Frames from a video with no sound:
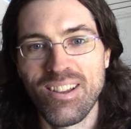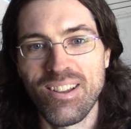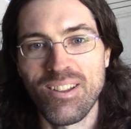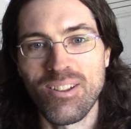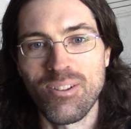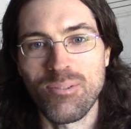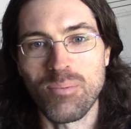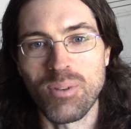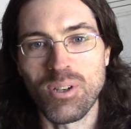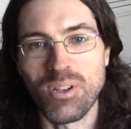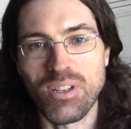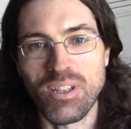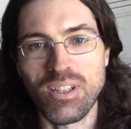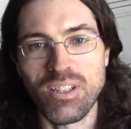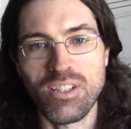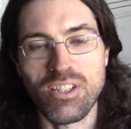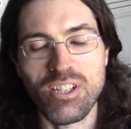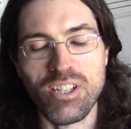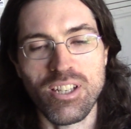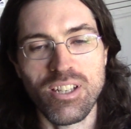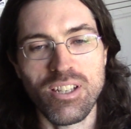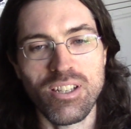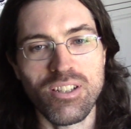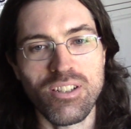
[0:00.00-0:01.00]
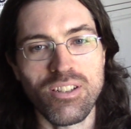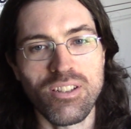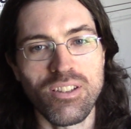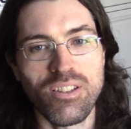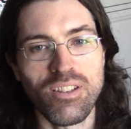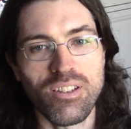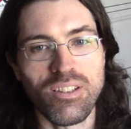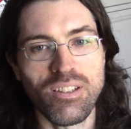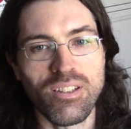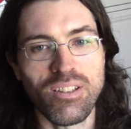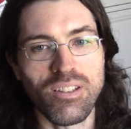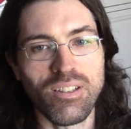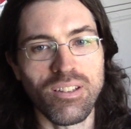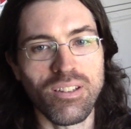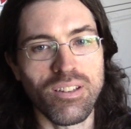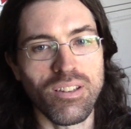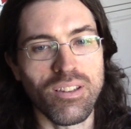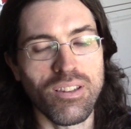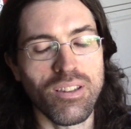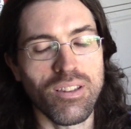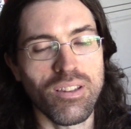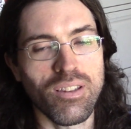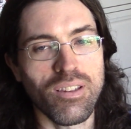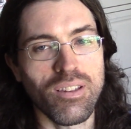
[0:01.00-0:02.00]
But he changed the
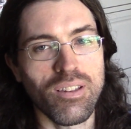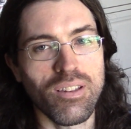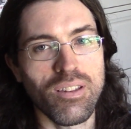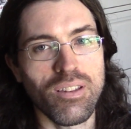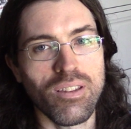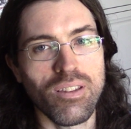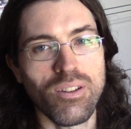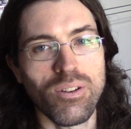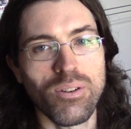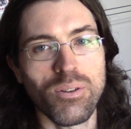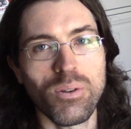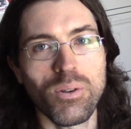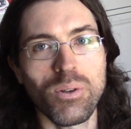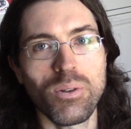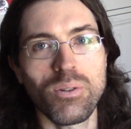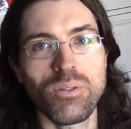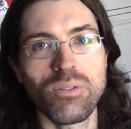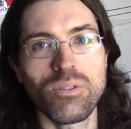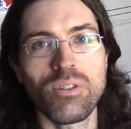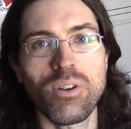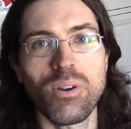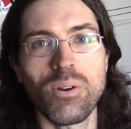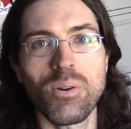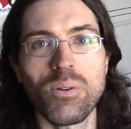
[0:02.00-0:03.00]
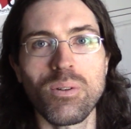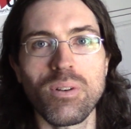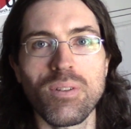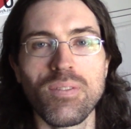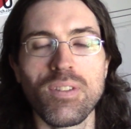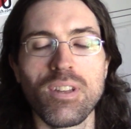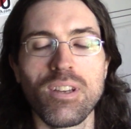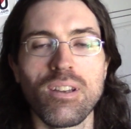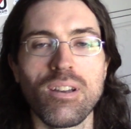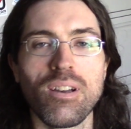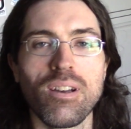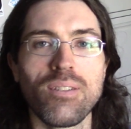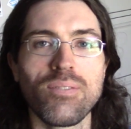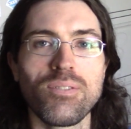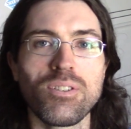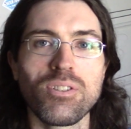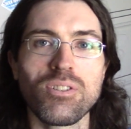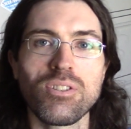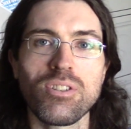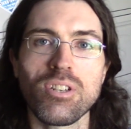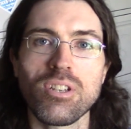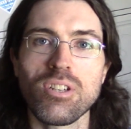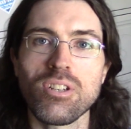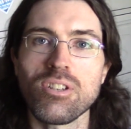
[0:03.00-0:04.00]
whole tone of the
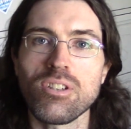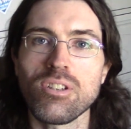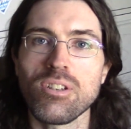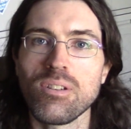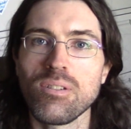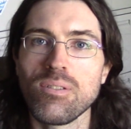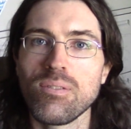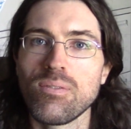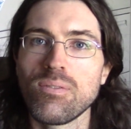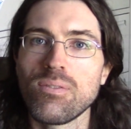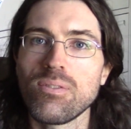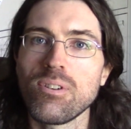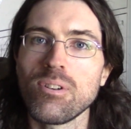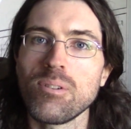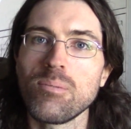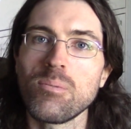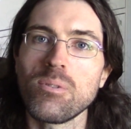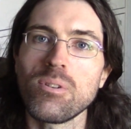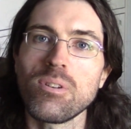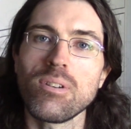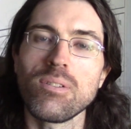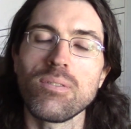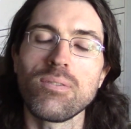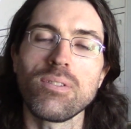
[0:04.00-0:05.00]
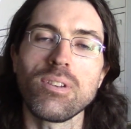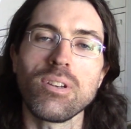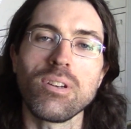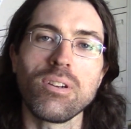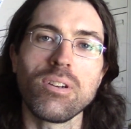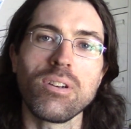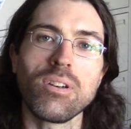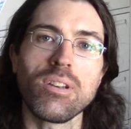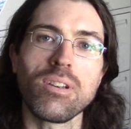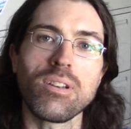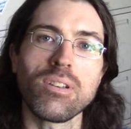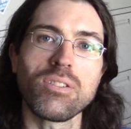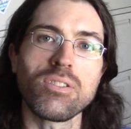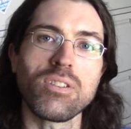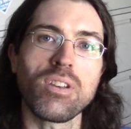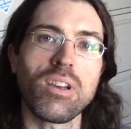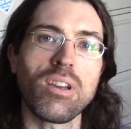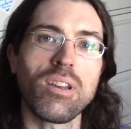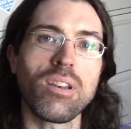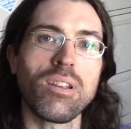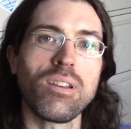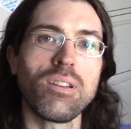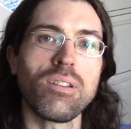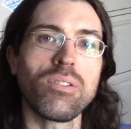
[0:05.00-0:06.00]
conversation from one of fear and
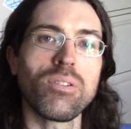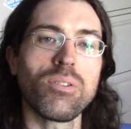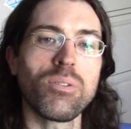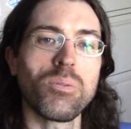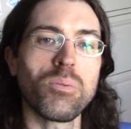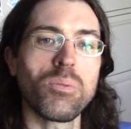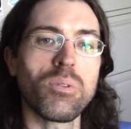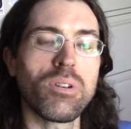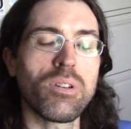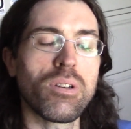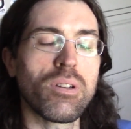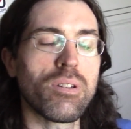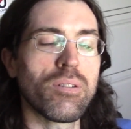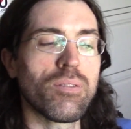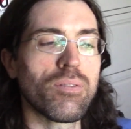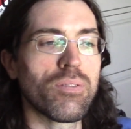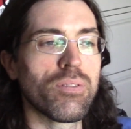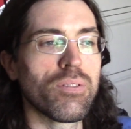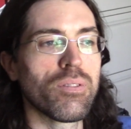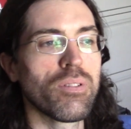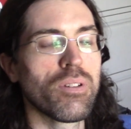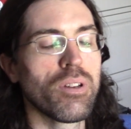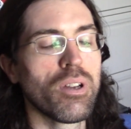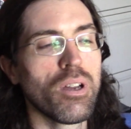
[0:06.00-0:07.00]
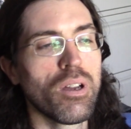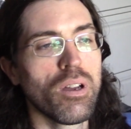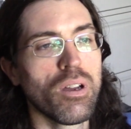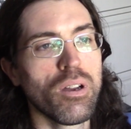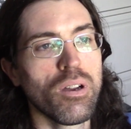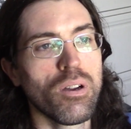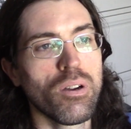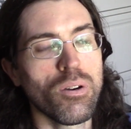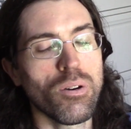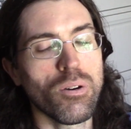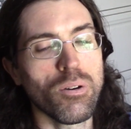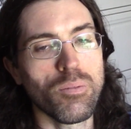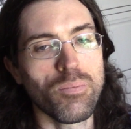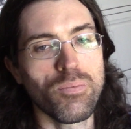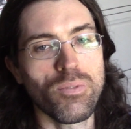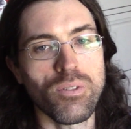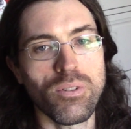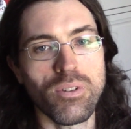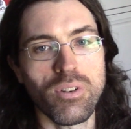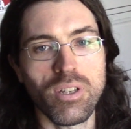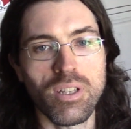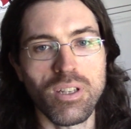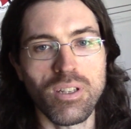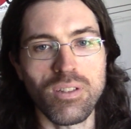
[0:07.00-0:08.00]
anxiety to one of
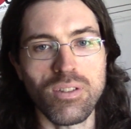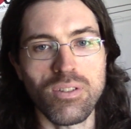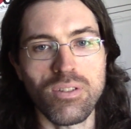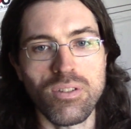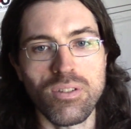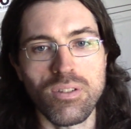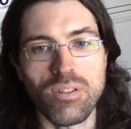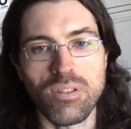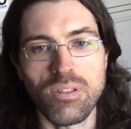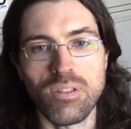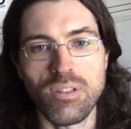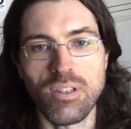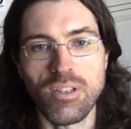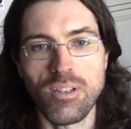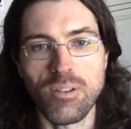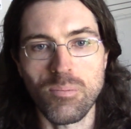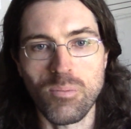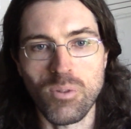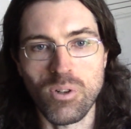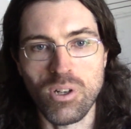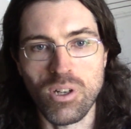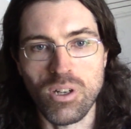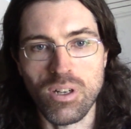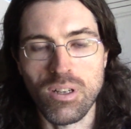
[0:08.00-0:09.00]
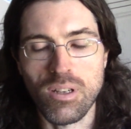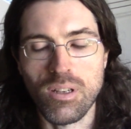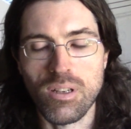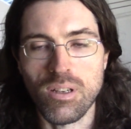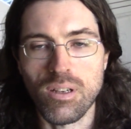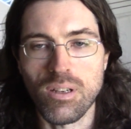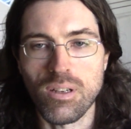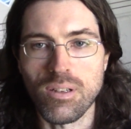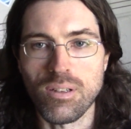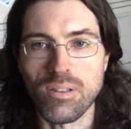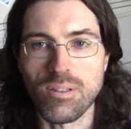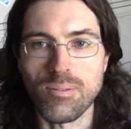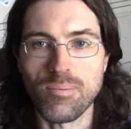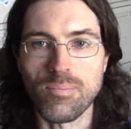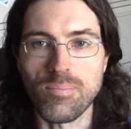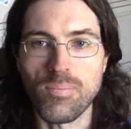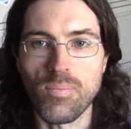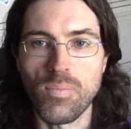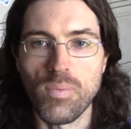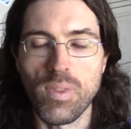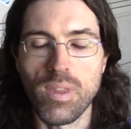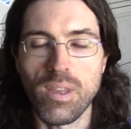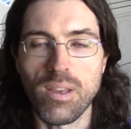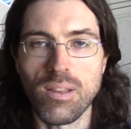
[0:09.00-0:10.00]
hopefulness, teamwork,
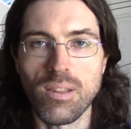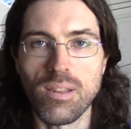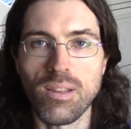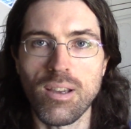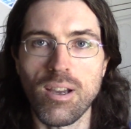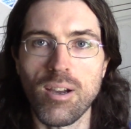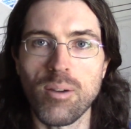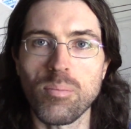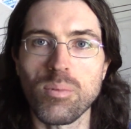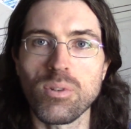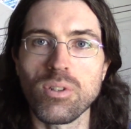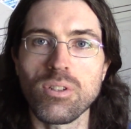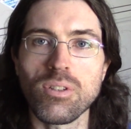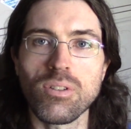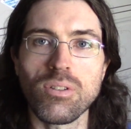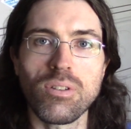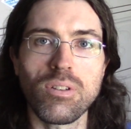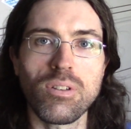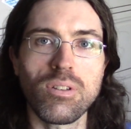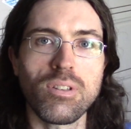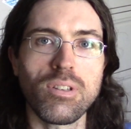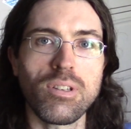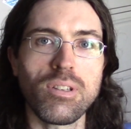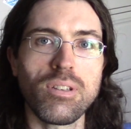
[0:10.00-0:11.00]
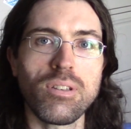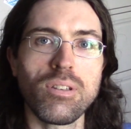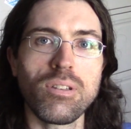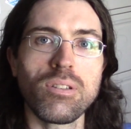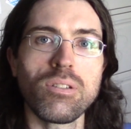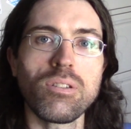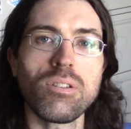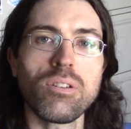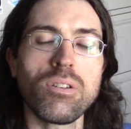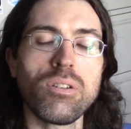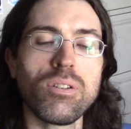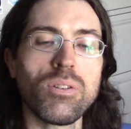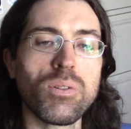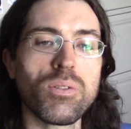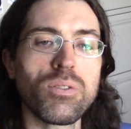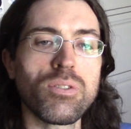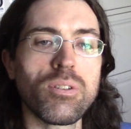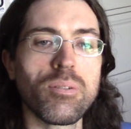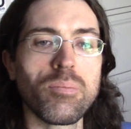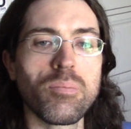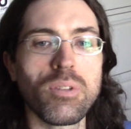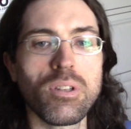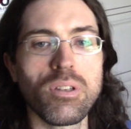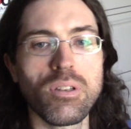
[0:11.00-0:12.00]
and the opportunity to do
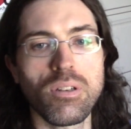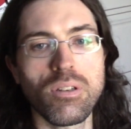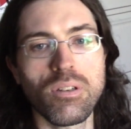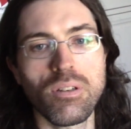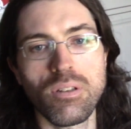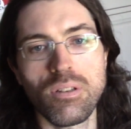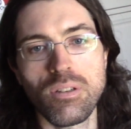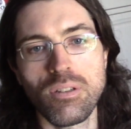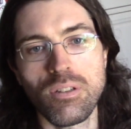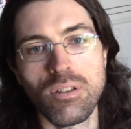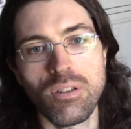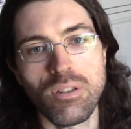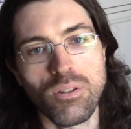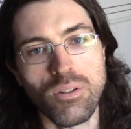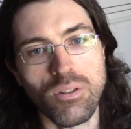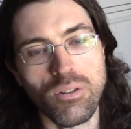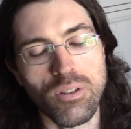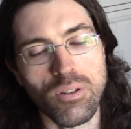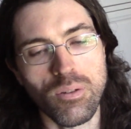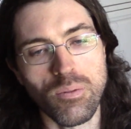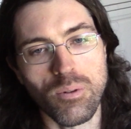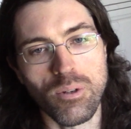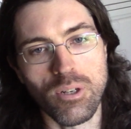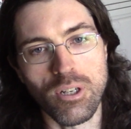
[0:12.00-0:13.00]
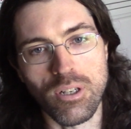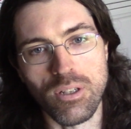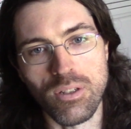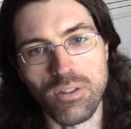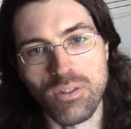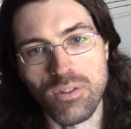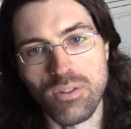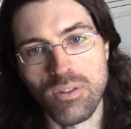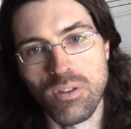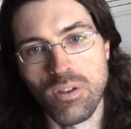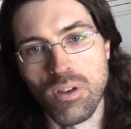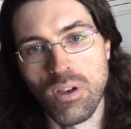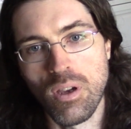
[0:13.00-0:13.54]
something good, to do good works.